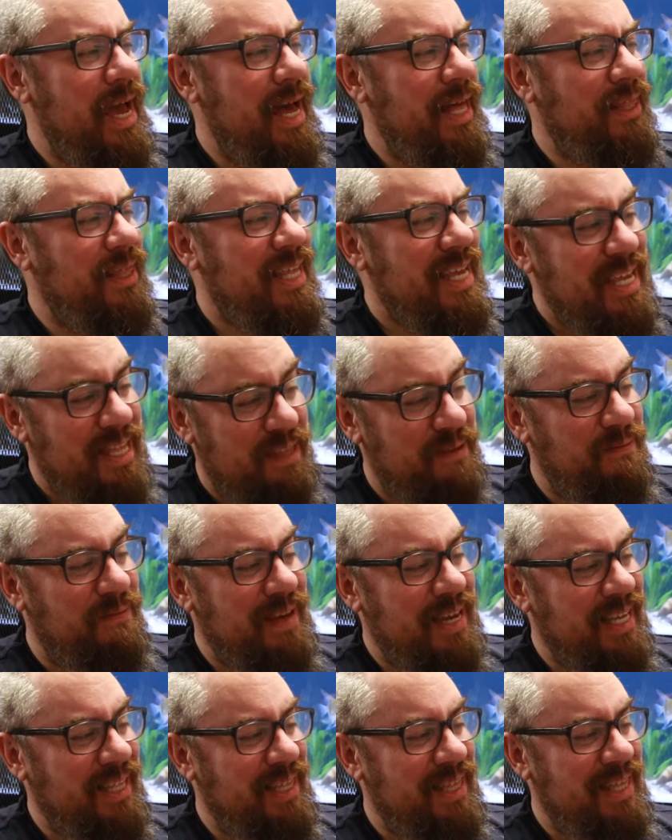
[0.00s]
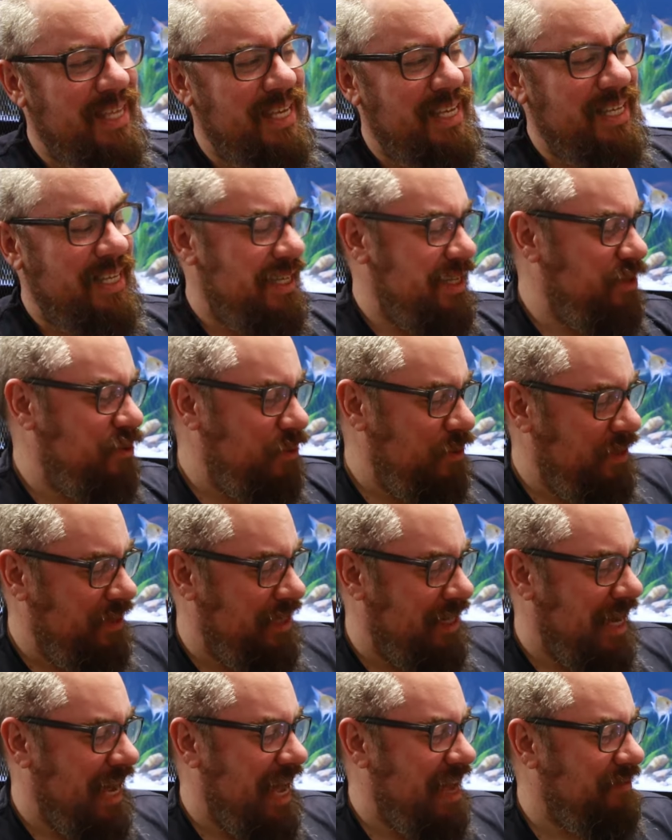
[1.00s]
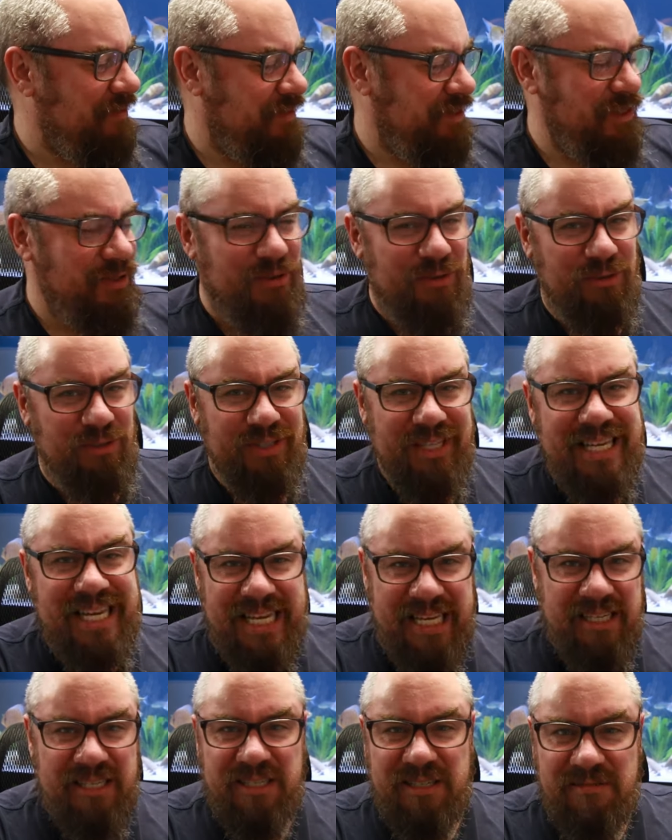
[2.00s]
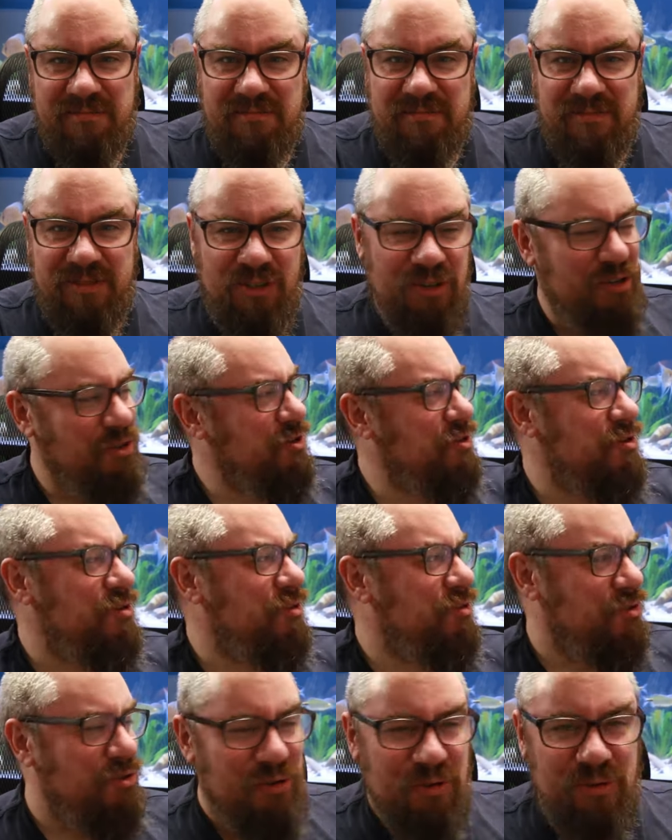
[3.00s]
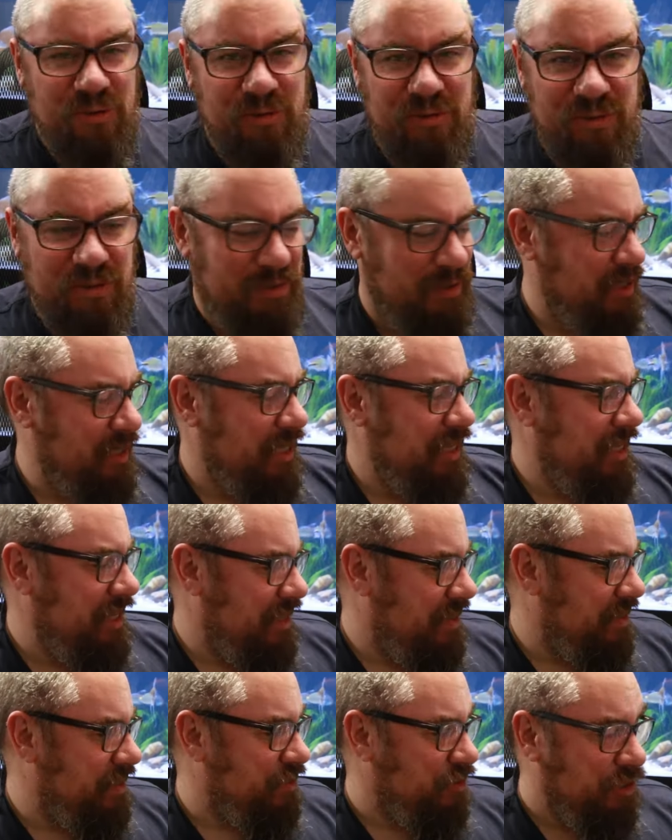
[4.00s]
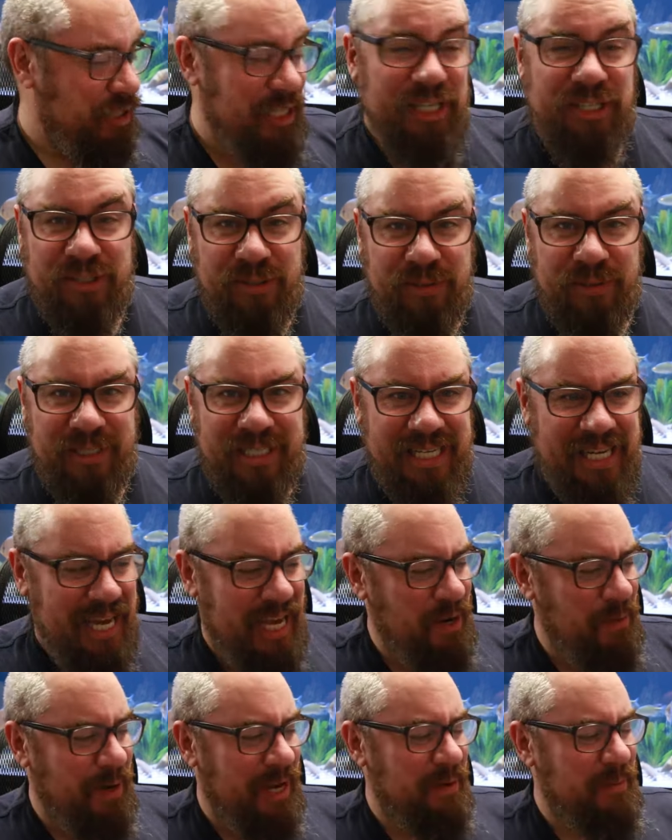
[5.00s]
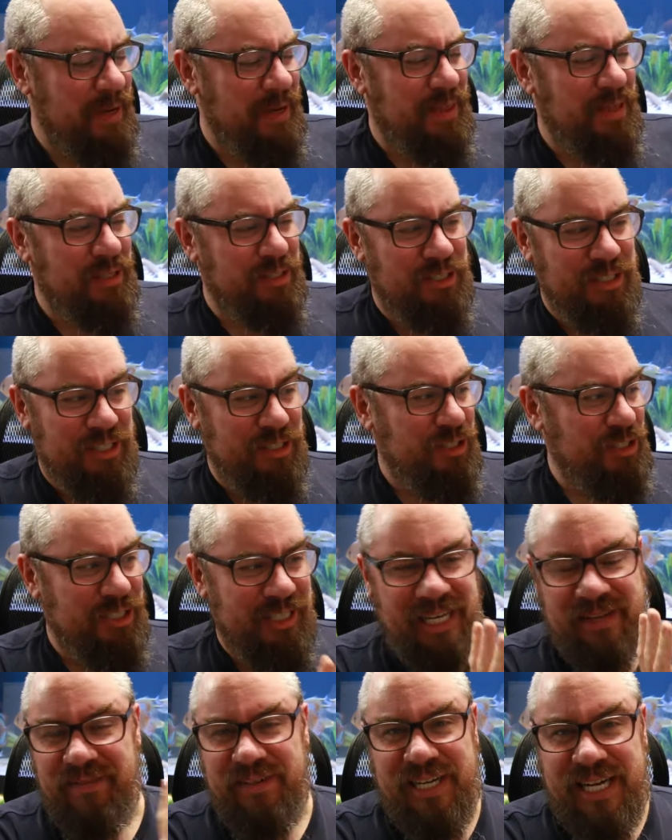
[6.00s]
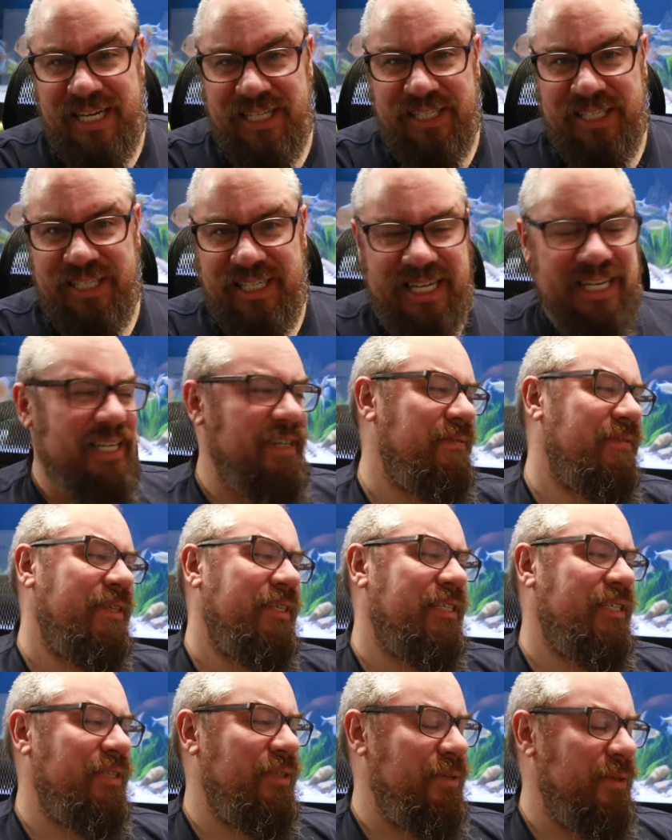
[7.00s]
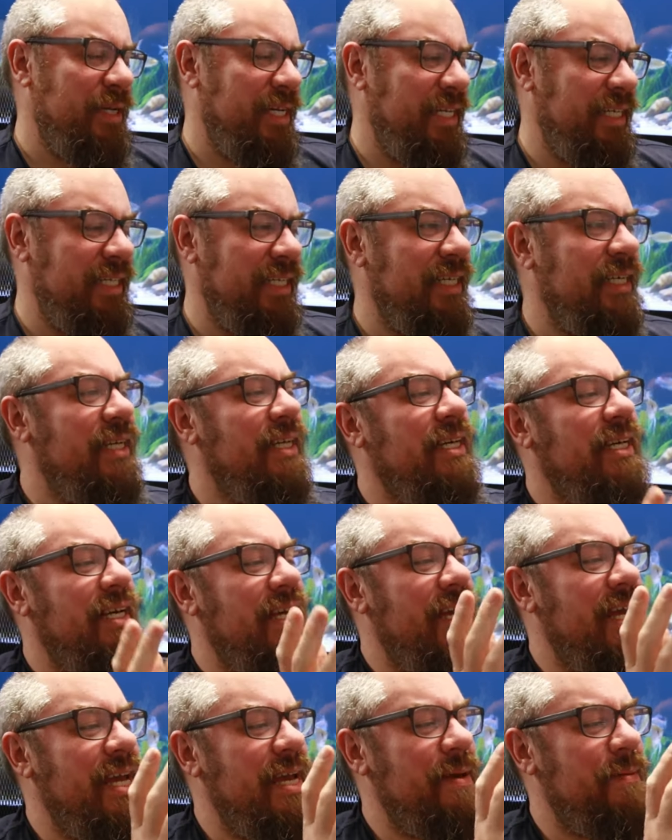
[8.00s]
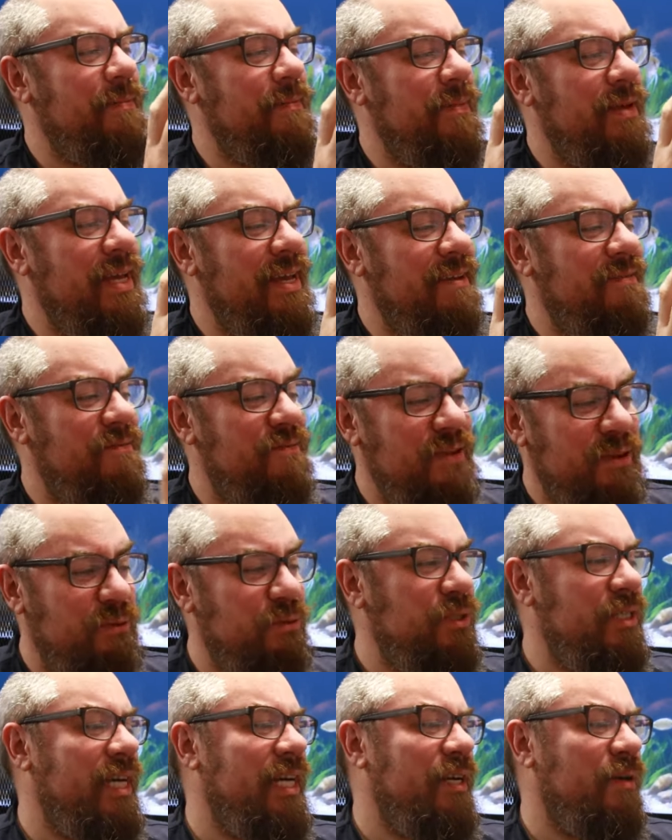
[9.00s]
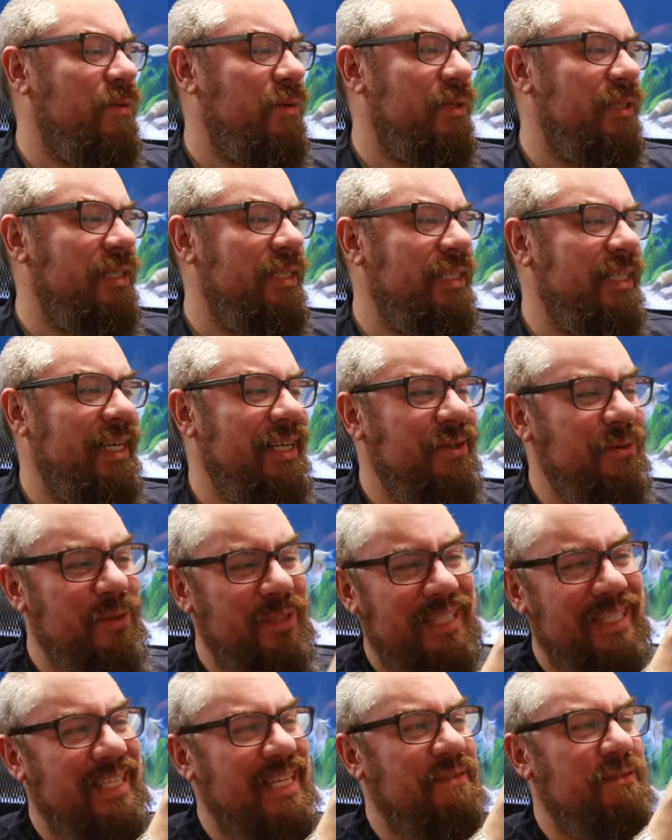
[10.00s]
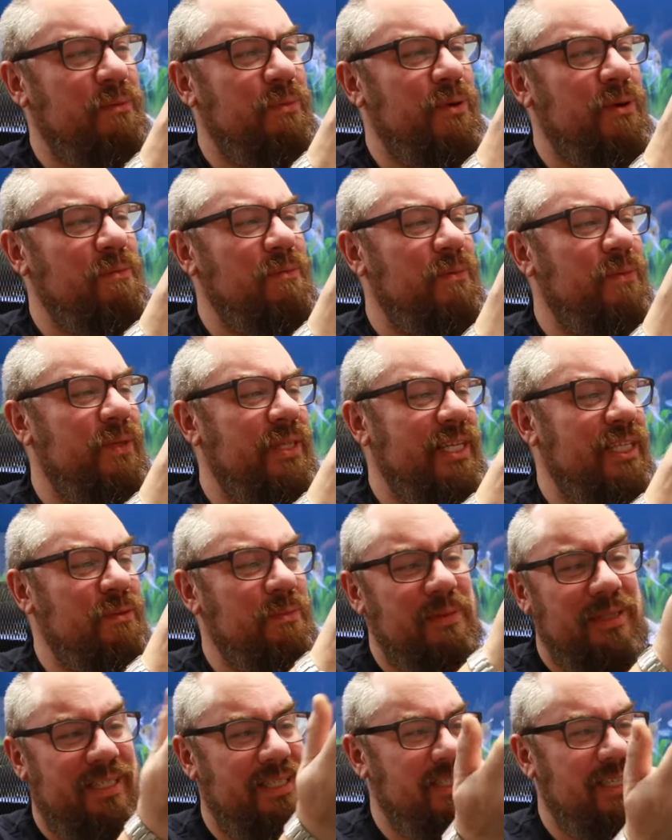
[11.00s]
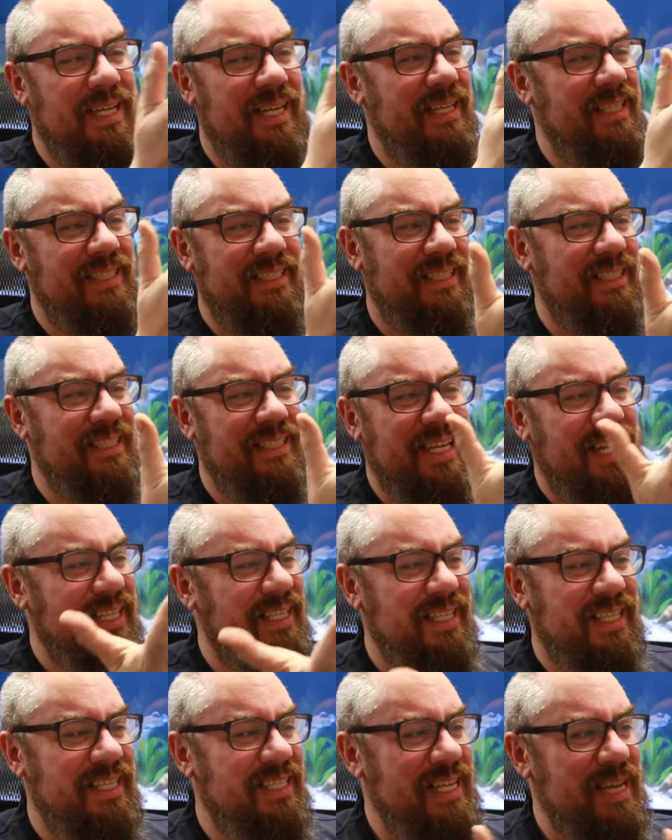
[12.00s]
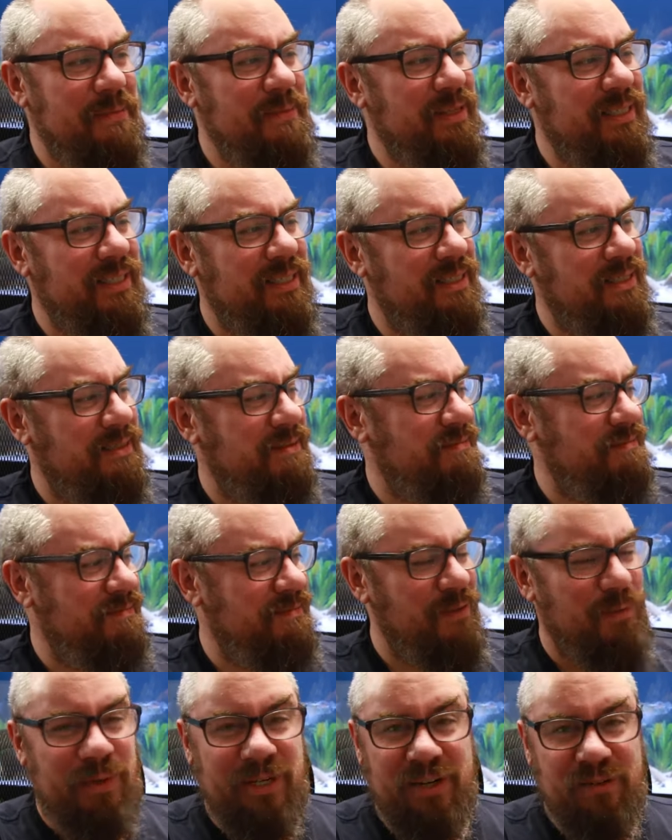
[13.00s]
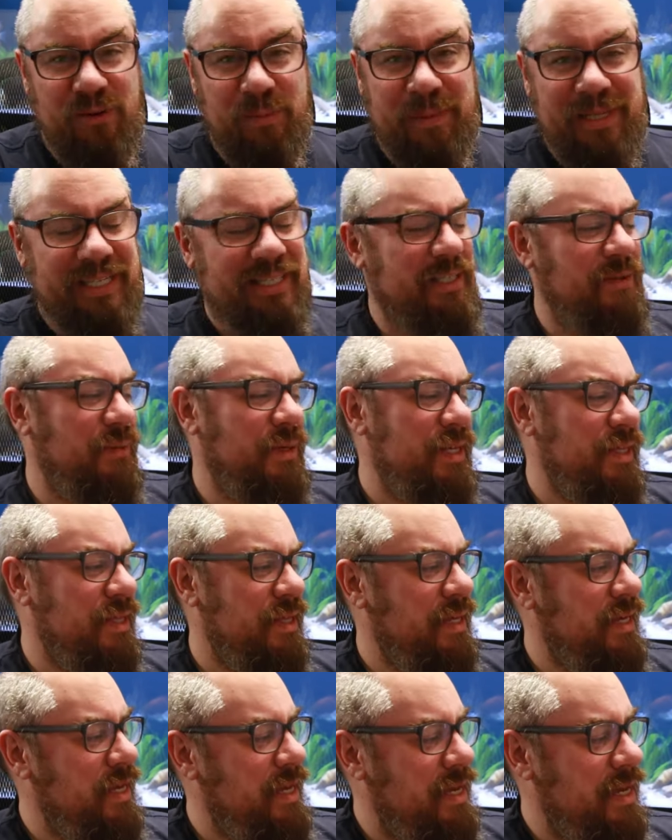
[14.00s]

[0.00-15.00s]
I like the fact that you don't have to use these. You could use the traditional D I Y methods and just have a nice container for it to do it in. Um, it feels high quality. I know I did have a problem with this, but it's exactly the same as the one I replaced it with.